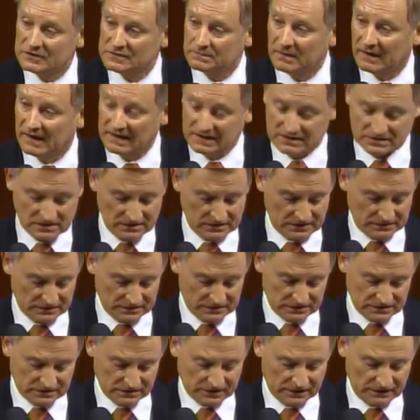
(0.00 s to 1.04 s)
passed
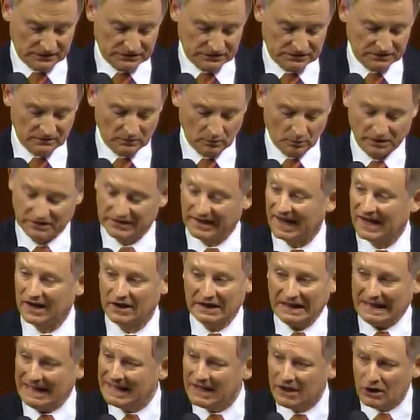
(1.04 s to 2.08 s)
legislation, without
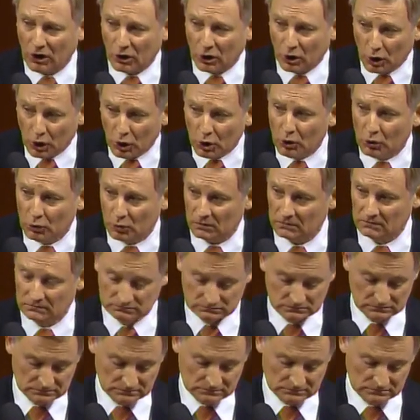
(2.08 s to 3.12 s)
any clue
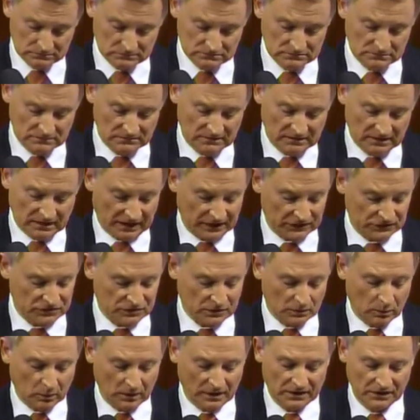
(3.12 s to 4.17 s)
as to
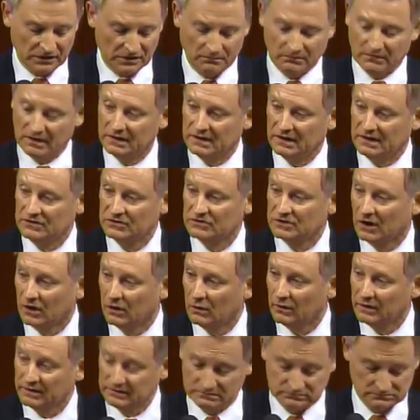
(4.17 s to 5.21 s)
where the money's
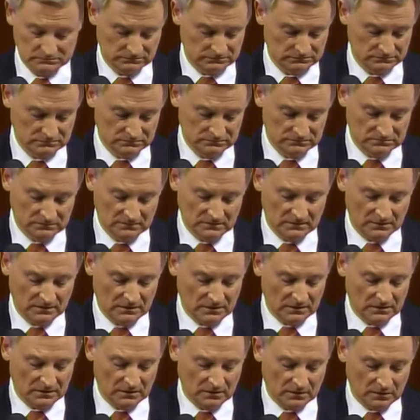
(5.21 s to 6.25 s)
going,
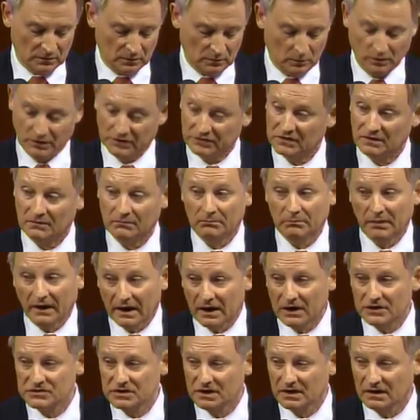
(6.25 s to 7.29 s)
with
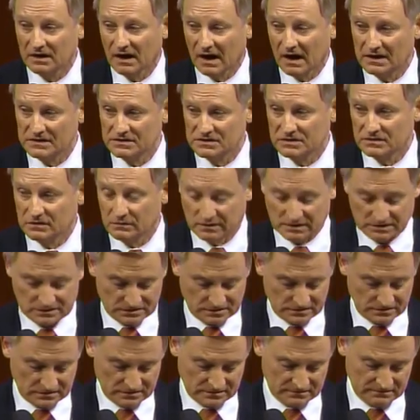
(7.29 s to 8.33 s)
embarrassing
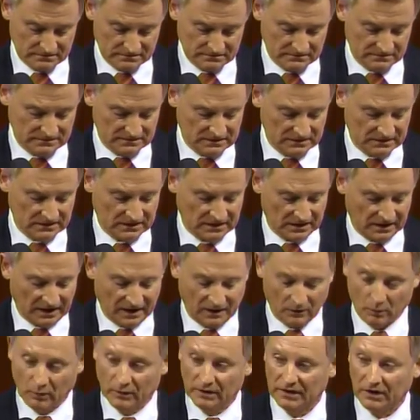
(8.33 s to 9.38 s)
consequences,
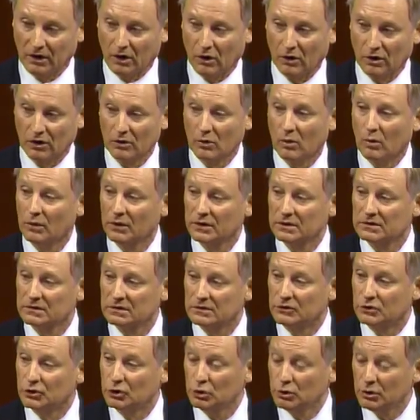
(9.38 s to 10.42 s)
and we are going to
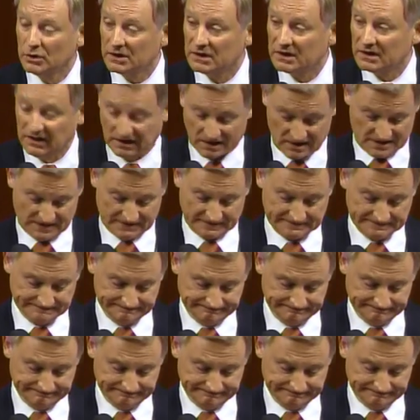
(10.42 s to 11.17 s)
do it again.